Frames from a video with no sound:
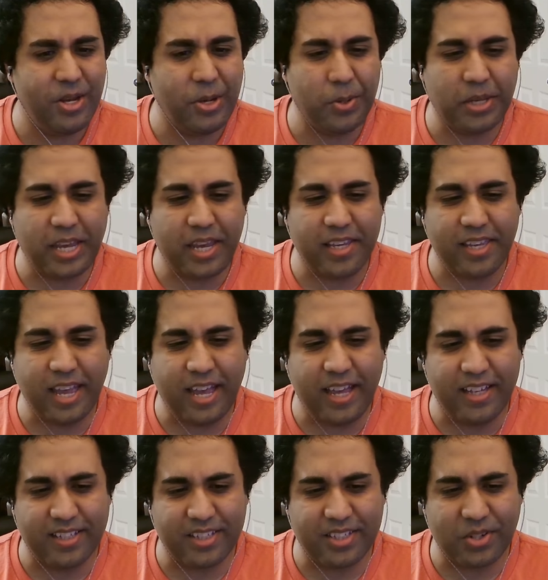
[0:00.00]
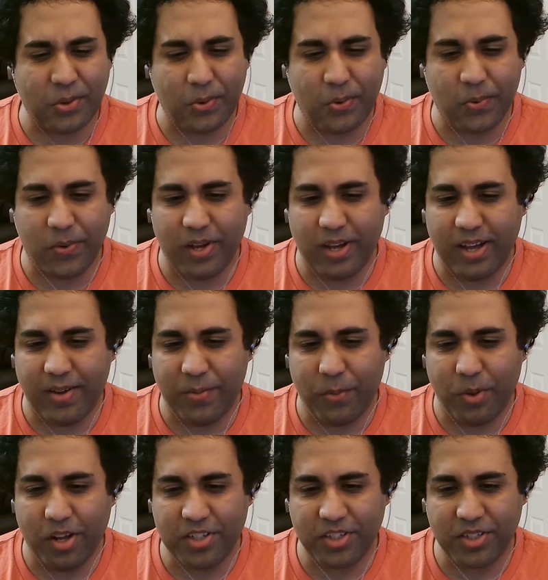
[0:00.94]
Okay, yeah, so
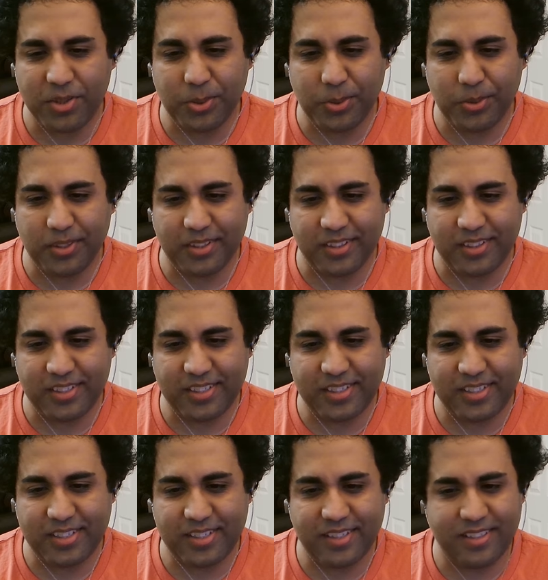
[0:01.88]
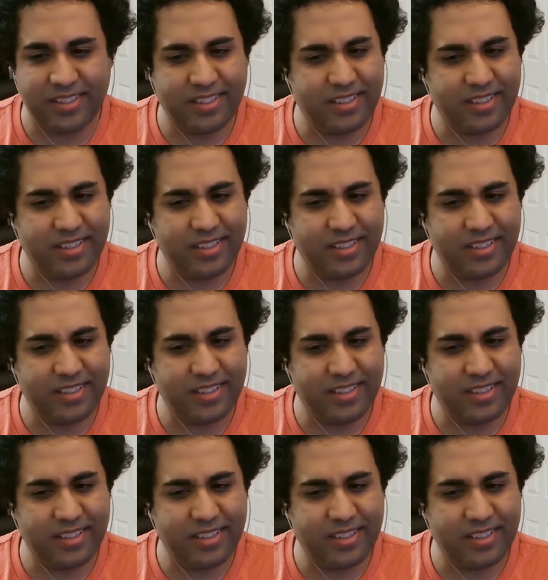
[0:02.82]
watching through this,